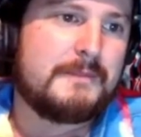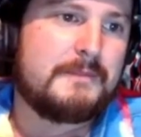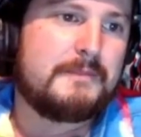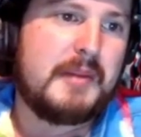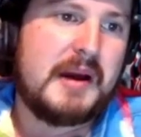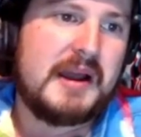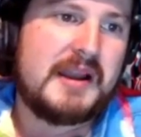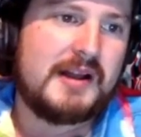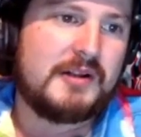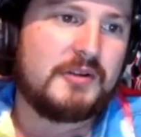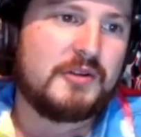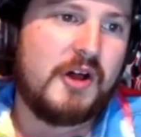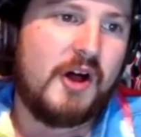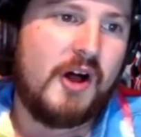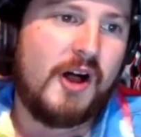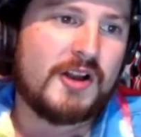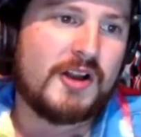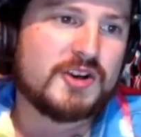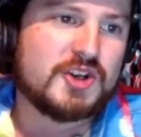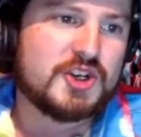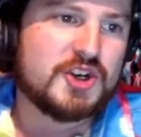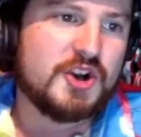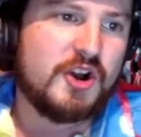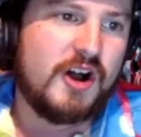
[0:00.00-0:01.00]
By a long
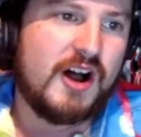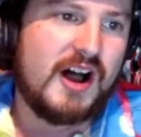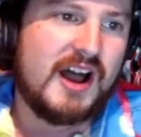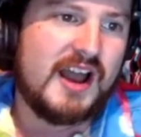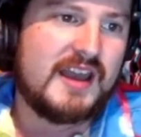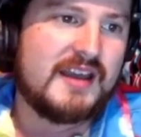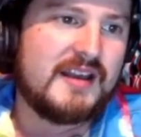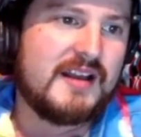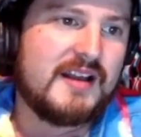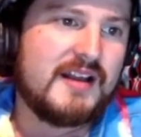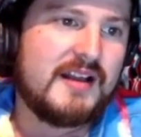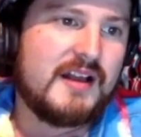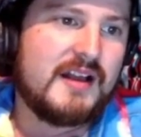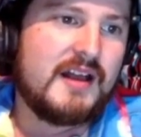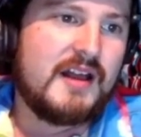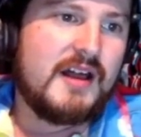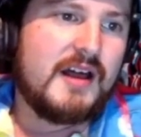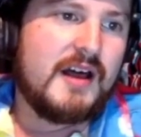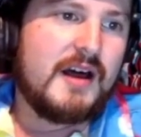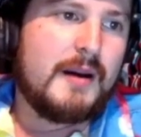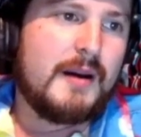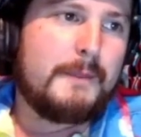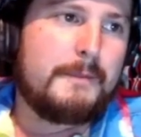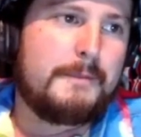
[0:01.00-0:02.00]
shot,
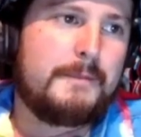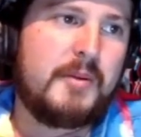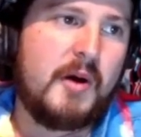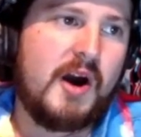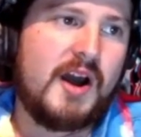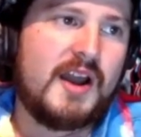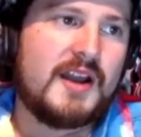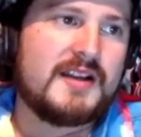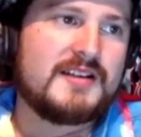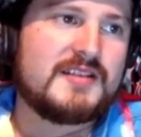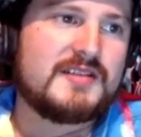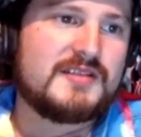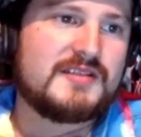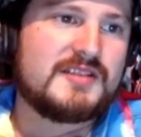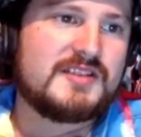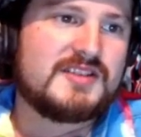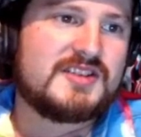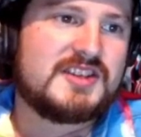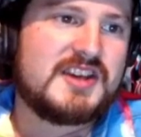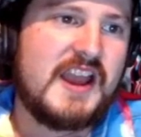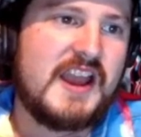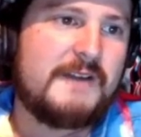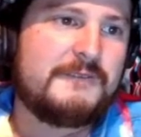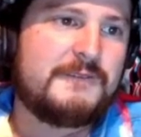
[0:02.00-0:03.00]
but
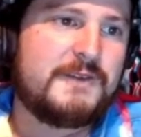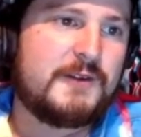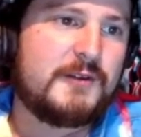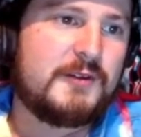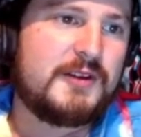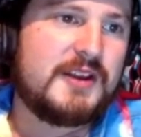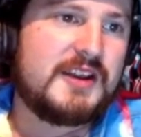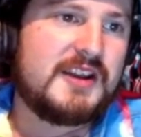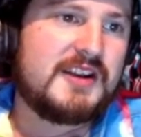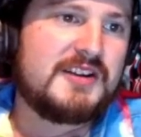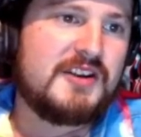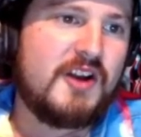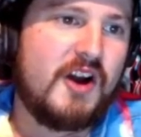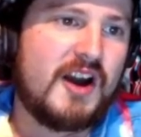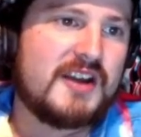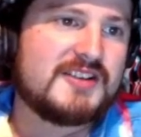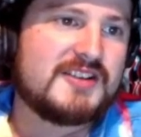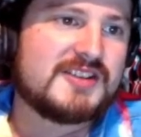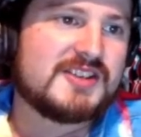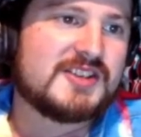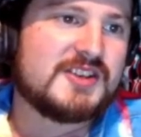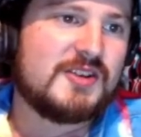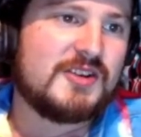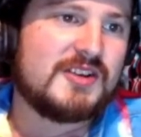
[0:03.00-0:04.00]
definitely not
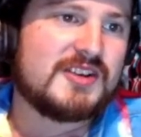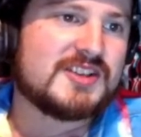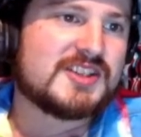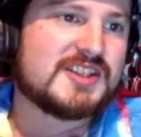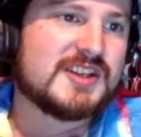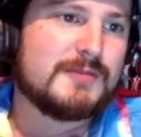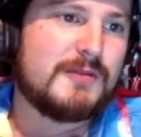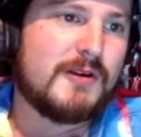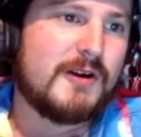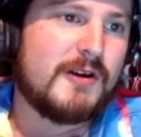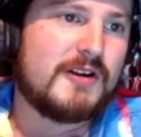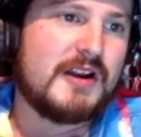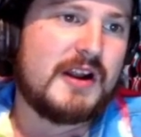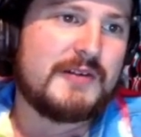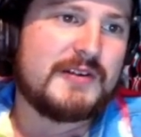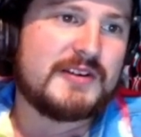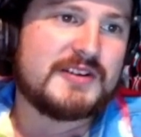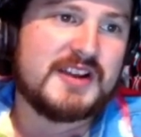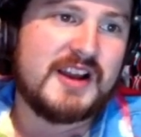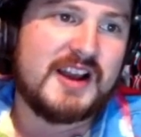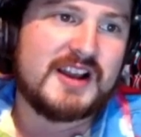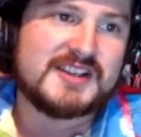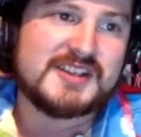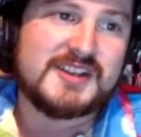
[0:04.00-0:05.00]
as good as Tomorrow Never
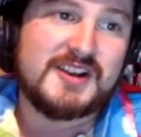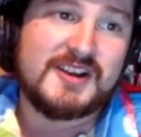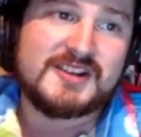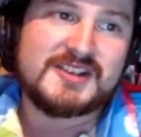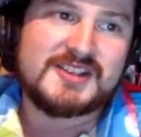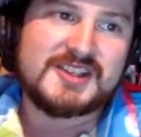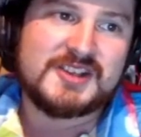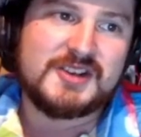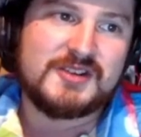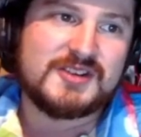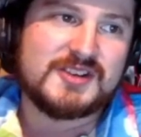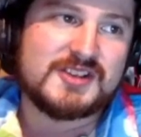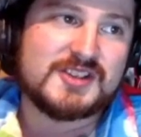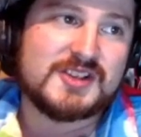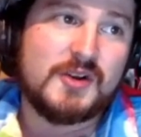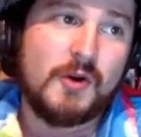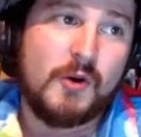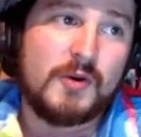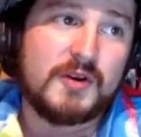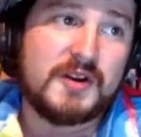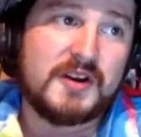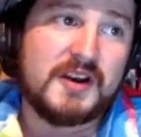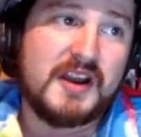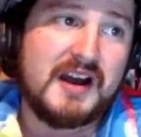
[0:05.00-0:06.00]
Dies, not as good as
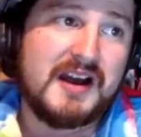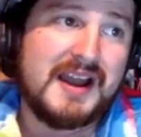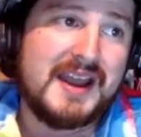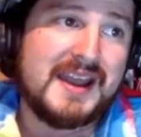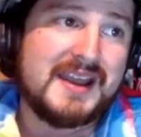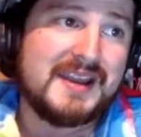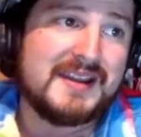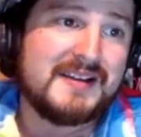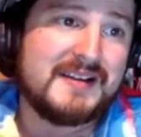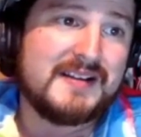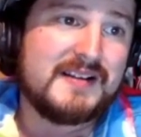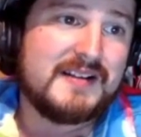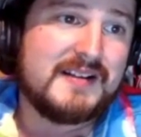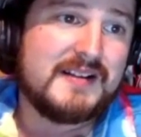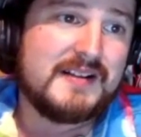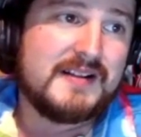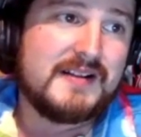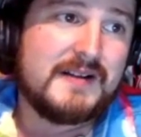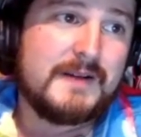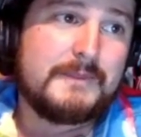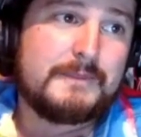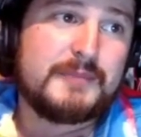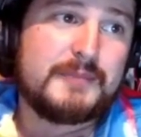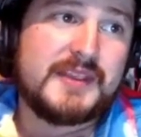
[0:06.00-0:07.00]
GoldenEye.
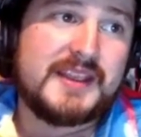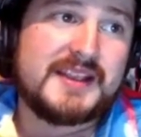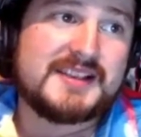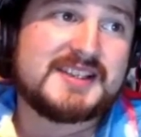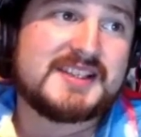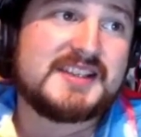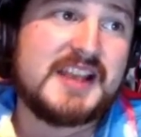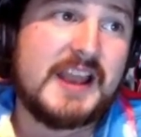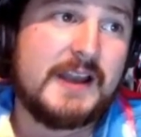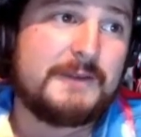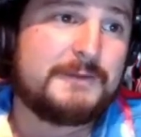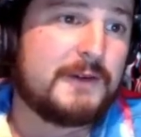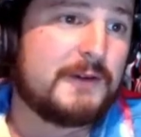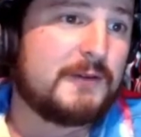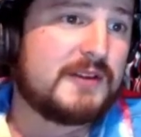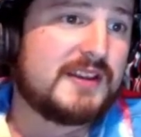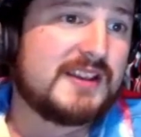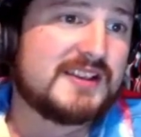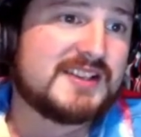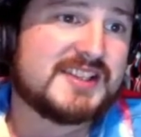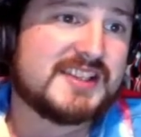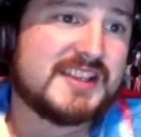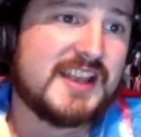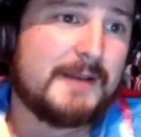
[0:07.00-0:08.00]
It's definitely
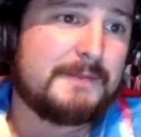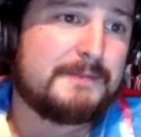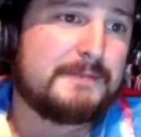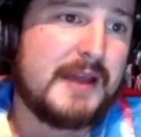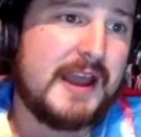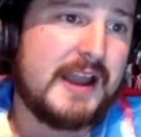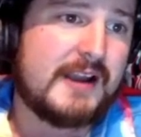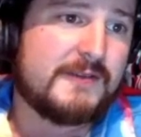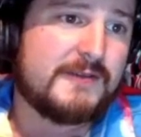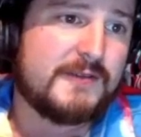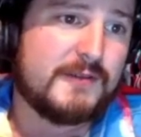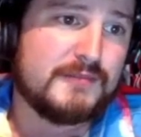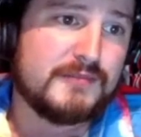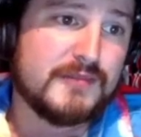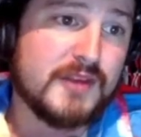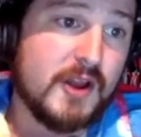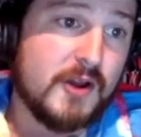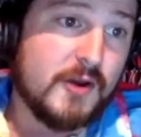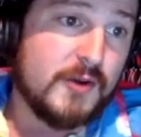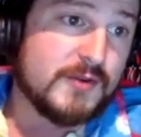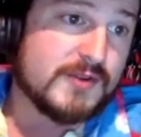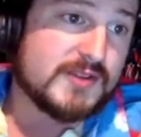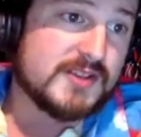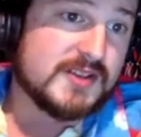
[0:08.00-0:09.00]
a step back from
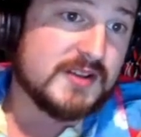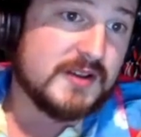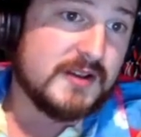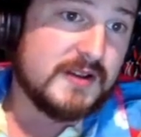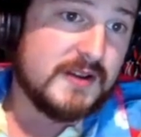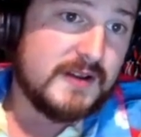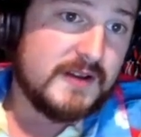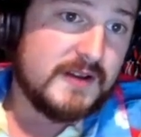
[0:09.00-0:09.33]
those.